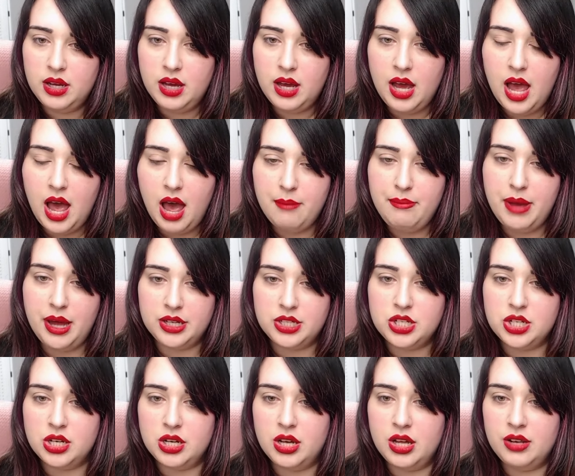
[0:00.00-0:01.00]
I
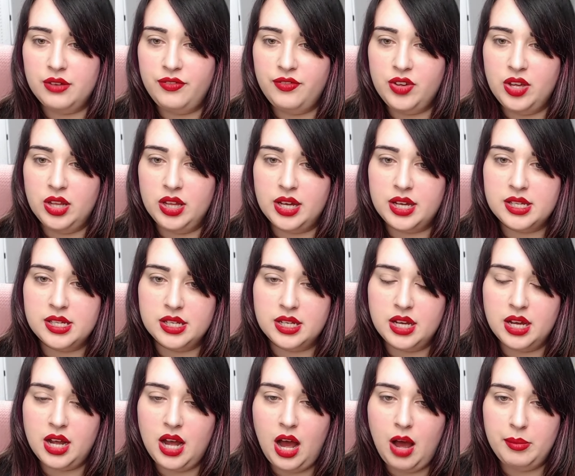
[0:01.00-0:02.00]
betcha. And Felix and
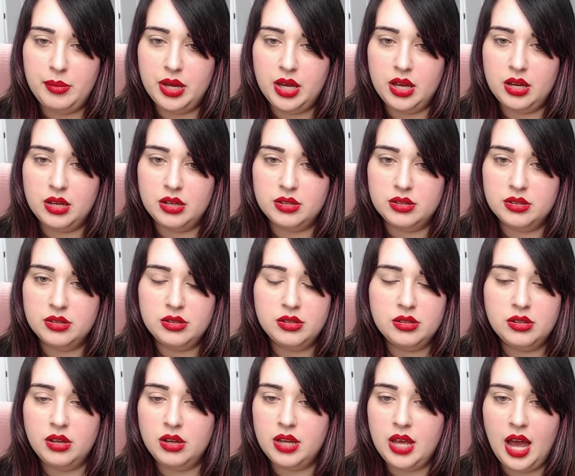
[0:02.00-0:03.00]
Kagami, and
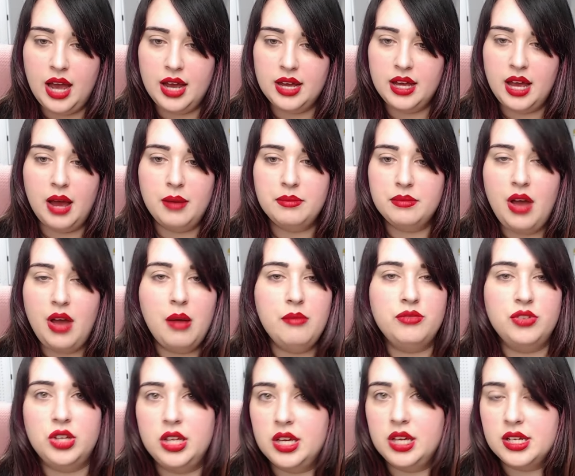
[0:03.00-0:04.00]
yeah, I'm
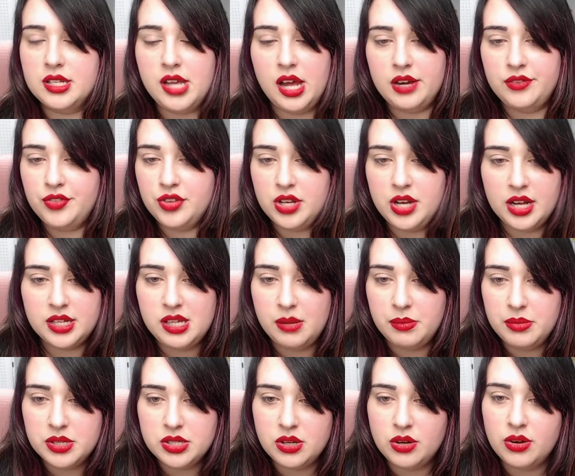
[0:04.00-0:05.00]
really excited for the next
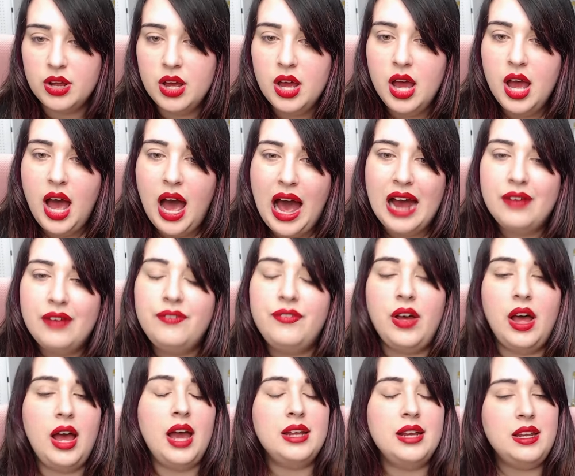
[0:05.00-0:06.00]
episode. I
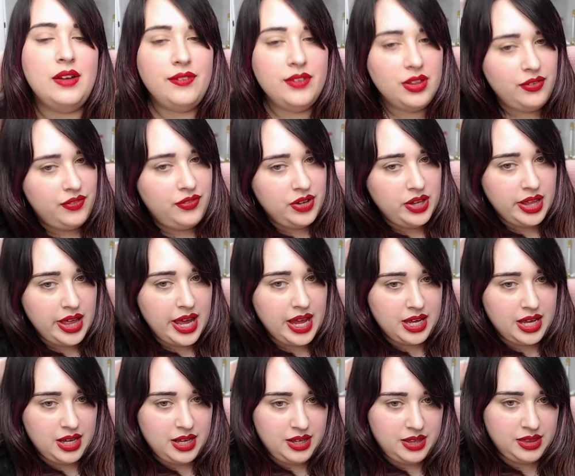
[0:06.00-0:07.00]
definitely feel like
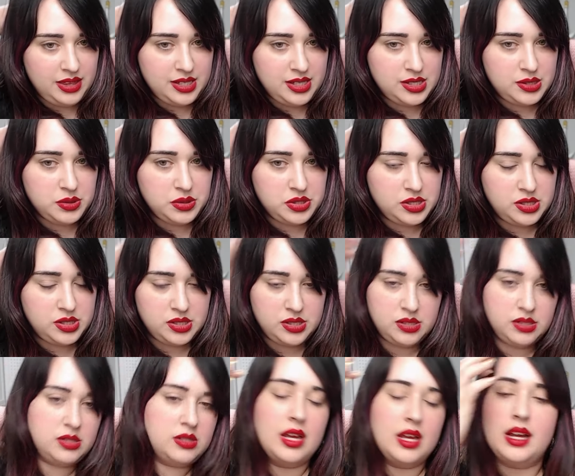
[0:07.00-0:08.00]
this
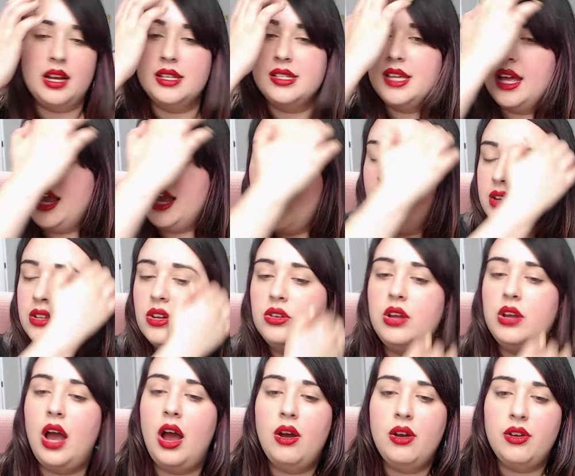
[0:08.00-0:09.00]
was, like I said, I don't know
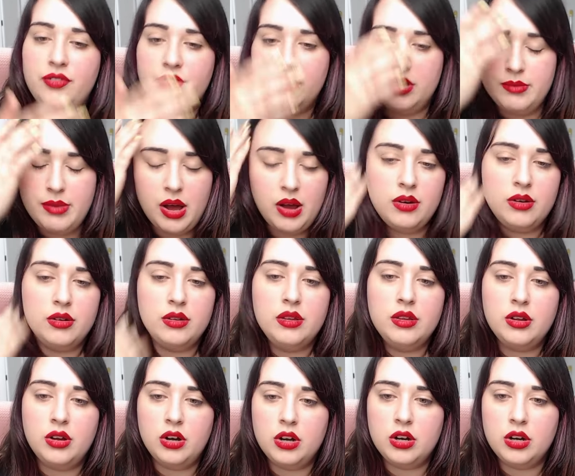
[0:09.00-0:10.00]
how I feel about
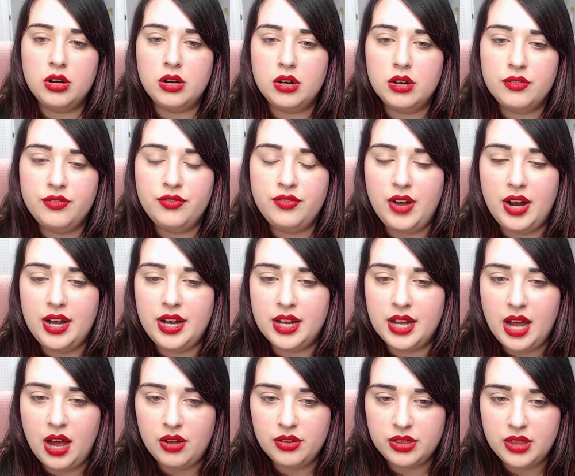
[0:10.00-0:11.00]
her finding
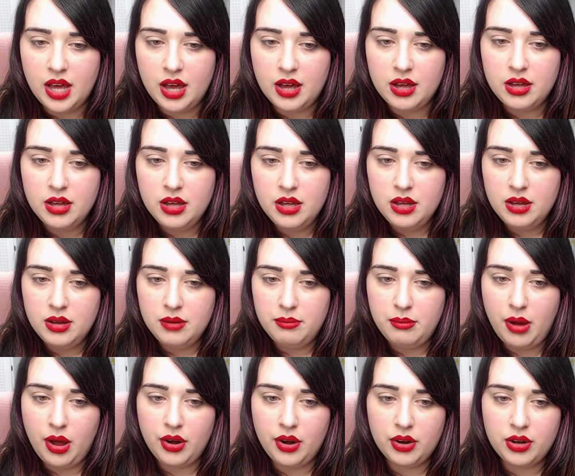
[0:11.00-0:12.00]
out that
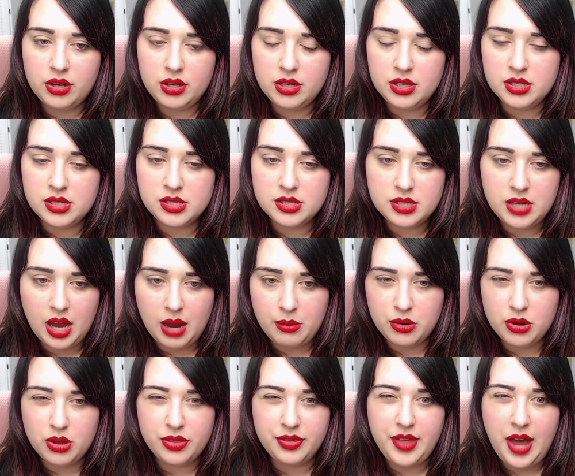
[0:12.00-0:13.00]
Monarch is
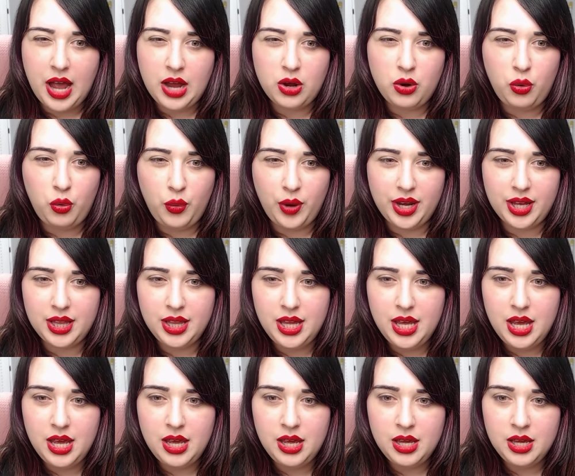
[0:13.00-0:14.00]
Gabriel that
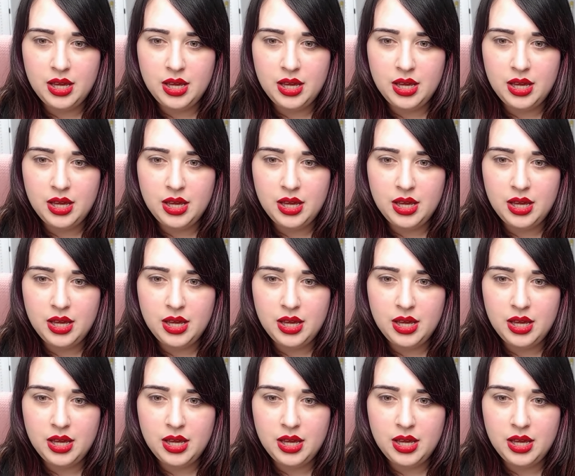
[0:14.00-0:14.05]
quickly.